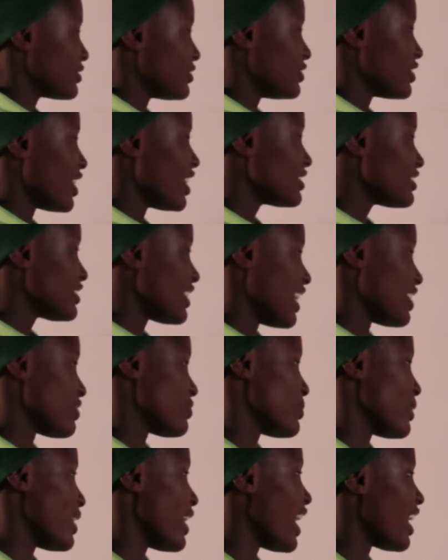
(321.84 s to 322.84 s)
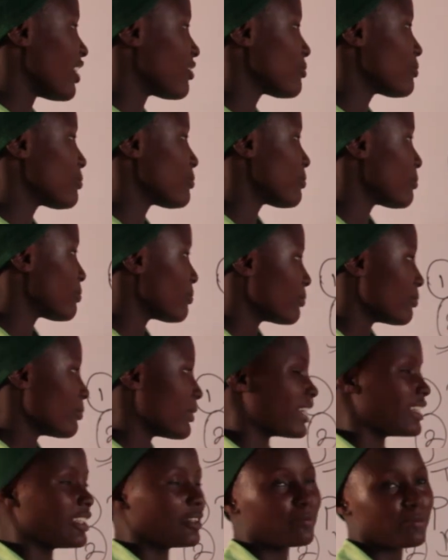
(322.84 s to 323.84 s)
Just as we have
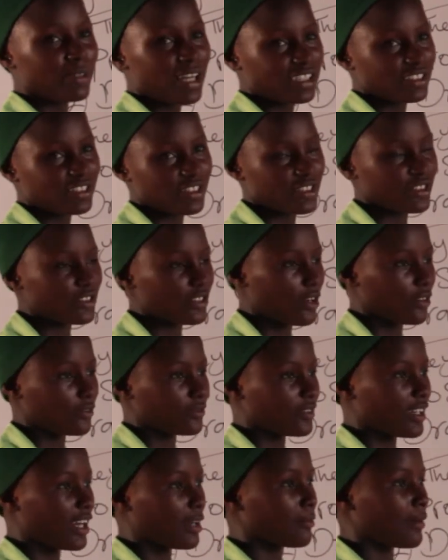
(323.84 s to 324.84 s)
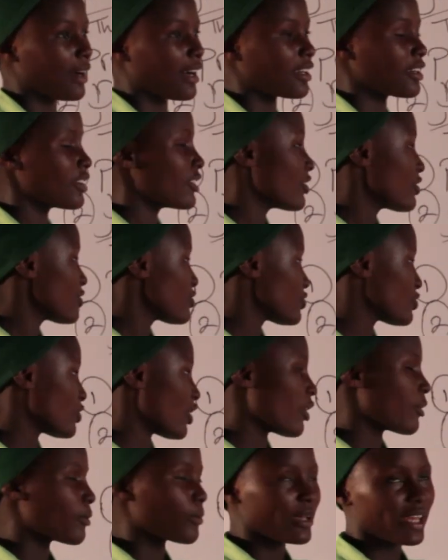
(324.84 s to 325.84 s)
many branches of drama,
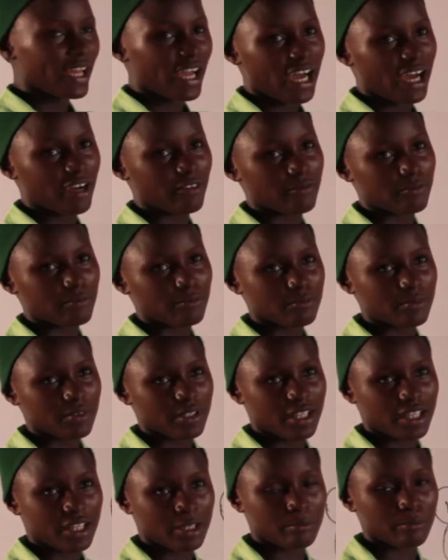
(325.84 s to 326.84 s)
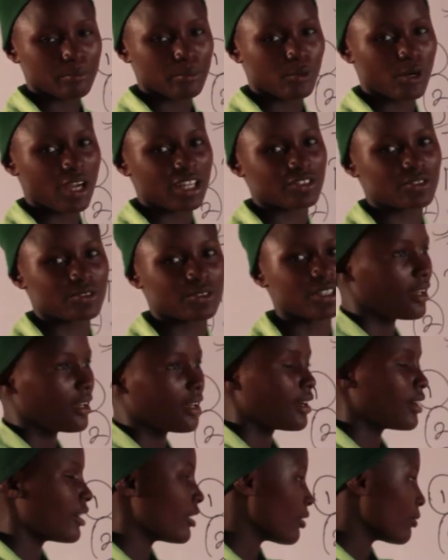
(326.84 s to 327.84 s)
so we have in poetry.
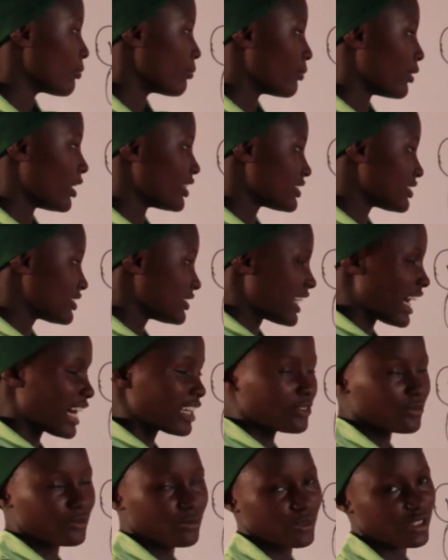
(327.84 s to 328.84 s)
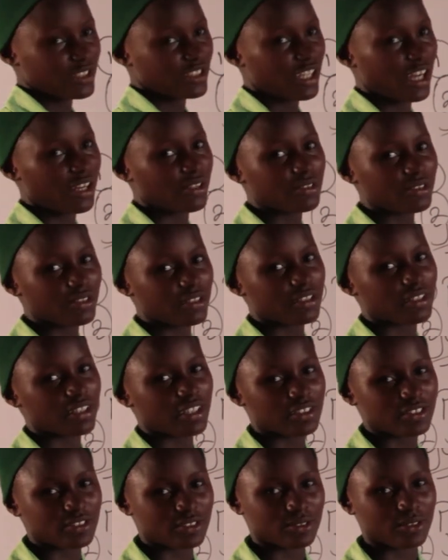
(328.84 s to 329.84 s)
but that we shall look
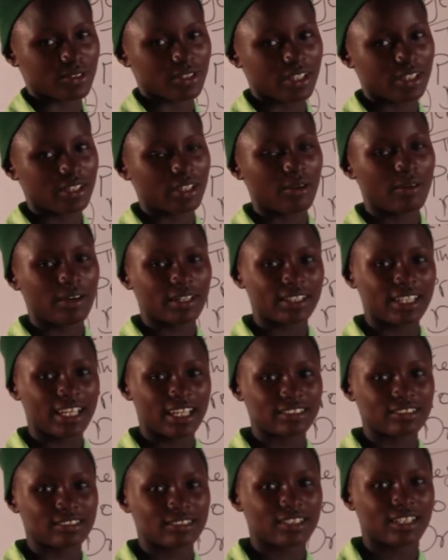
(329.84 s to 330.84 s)
into in our next